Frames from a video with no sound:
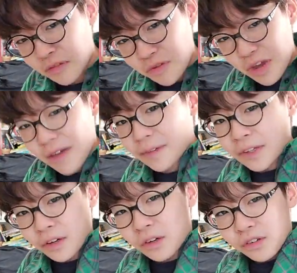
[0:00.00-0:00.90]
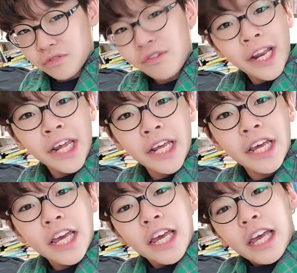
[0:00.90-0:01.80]
if you haven't already.
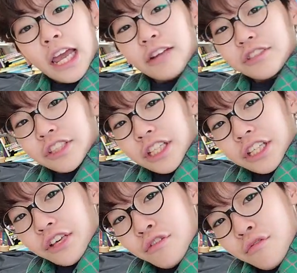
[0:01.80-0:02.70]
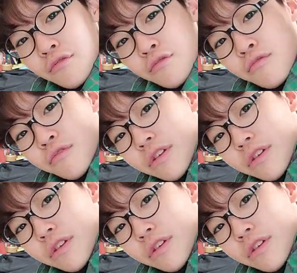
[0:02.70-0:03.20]
And we'll see you